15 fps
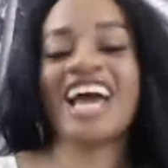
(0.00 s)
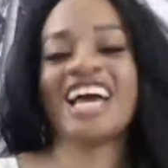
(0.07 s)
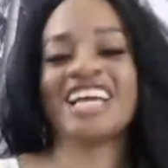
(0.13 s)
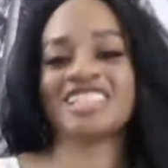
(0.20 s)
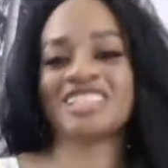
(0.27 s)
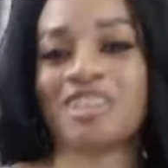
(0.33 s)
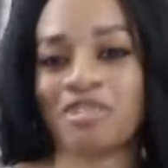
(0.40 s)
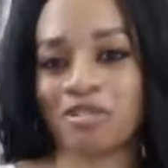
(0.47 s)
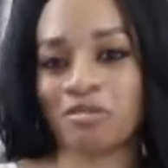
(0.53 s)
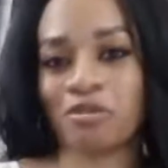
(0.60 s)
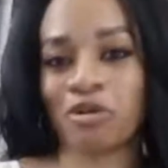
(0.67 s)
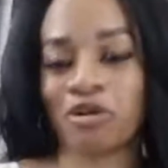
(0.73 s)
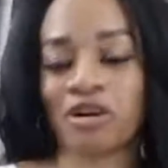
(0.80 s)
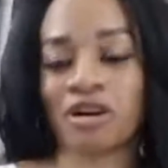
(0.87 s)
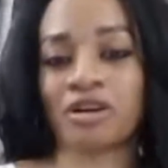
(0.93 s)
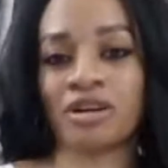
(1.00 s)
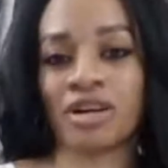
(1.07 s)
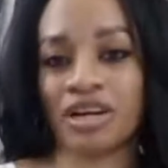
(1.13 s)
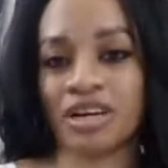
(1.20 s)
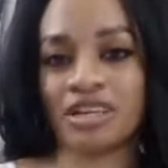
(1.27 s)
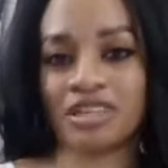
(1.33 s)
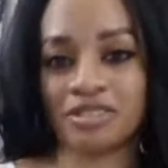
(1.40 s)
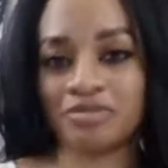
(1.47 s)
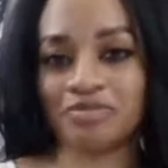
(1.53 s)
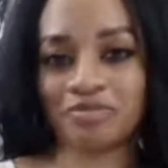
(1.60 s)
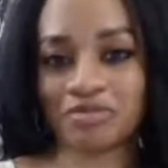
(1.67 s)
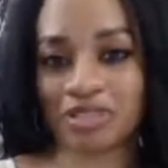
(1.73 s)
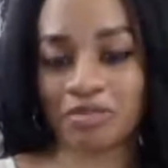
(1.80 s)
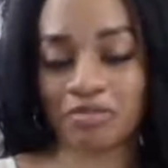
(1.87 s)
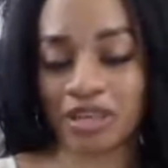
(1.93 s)
And the more
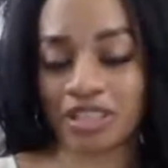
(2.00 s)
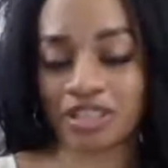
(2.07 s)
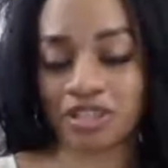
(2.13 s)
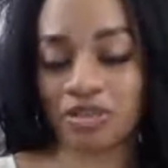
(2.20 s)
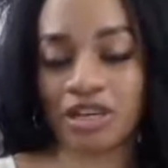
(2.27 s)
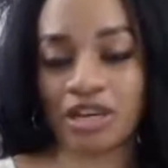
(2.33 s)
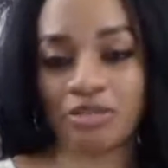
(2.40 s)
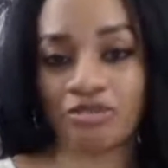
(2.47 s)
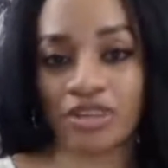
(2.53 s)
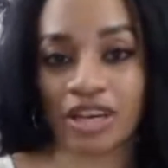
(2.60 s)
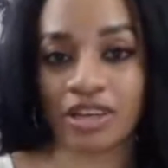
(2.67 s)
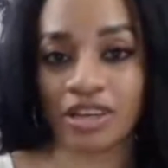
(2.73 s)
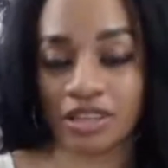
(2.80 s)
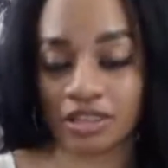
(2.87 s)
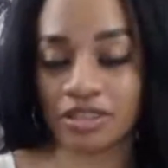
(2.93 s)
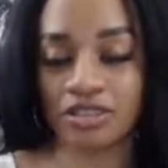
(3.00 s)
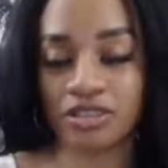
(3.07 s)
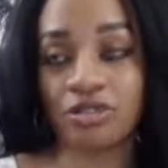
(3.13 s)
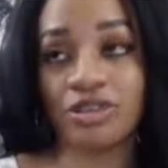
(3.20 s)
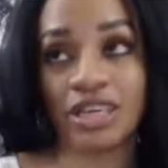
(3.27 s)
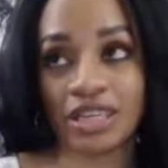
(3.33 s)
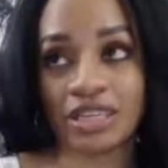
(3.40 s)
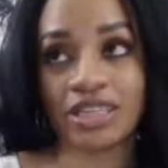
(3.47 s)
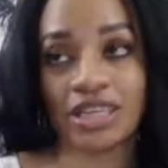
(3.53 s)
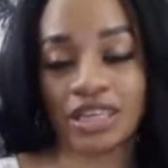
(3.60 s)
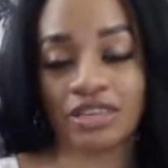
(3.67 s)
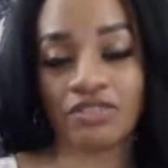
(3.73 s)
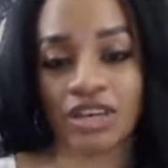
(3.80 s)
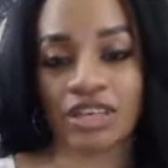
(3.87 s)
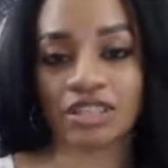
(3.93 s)
months you get in
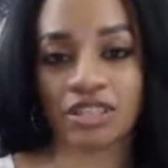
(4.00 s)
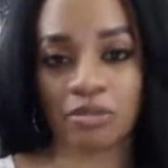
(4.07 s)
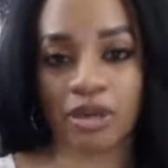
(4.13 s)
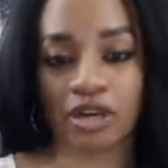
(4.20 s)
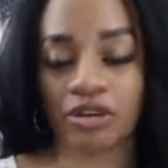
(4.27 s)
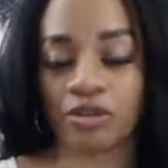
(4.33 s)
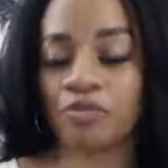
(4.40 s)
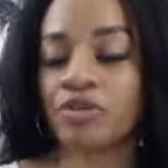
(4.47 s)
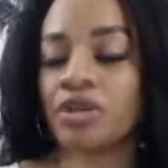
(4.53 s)
advance, the better.